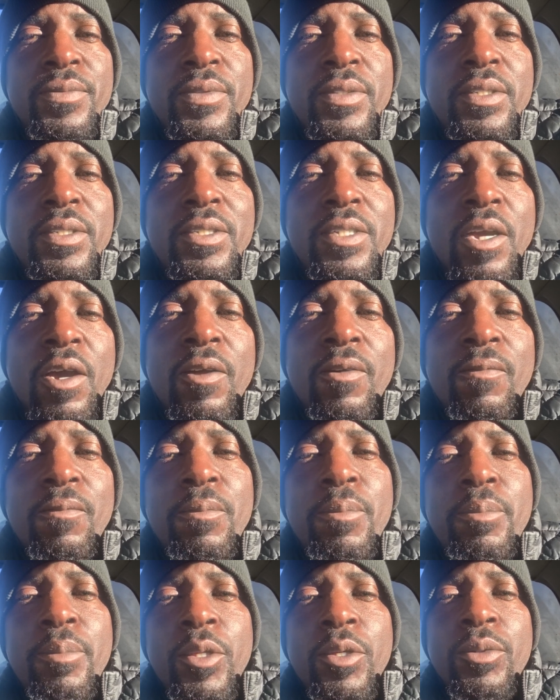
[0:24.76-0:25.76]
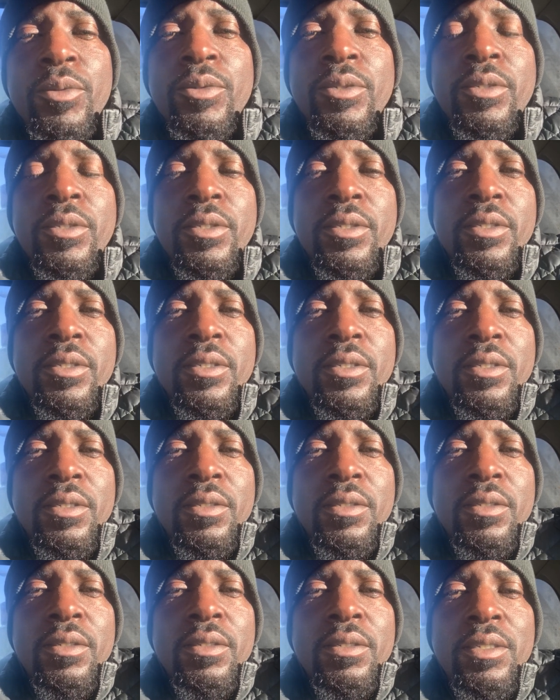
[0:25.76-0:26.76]
Child abuse
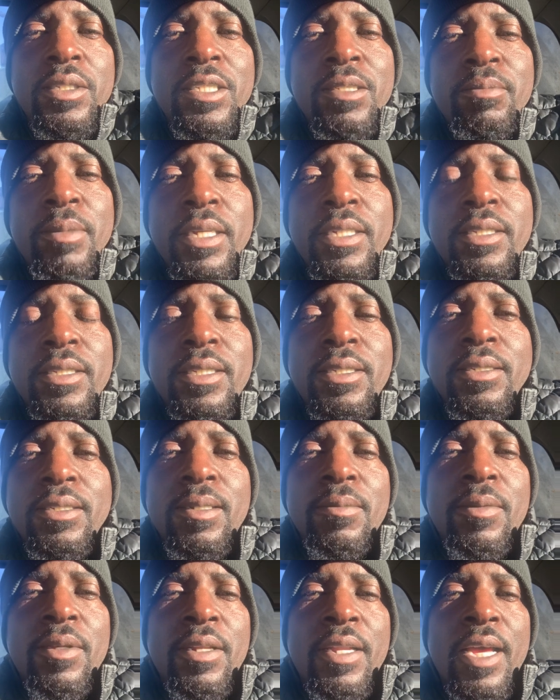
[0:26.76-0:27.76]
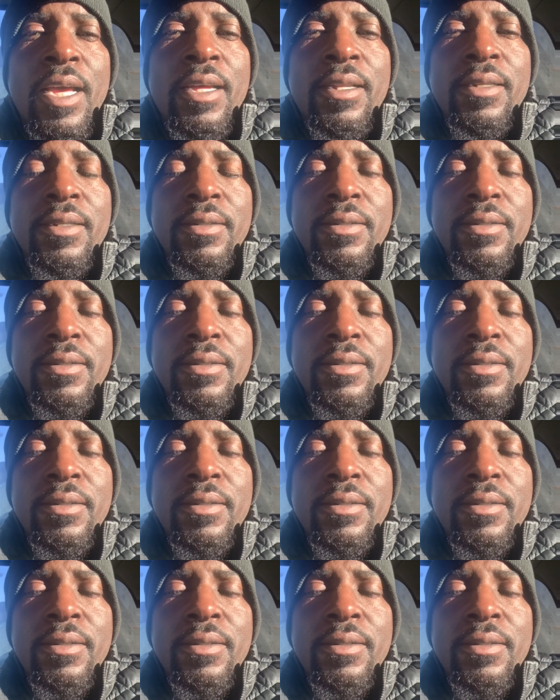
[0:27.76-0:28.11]
is basically something that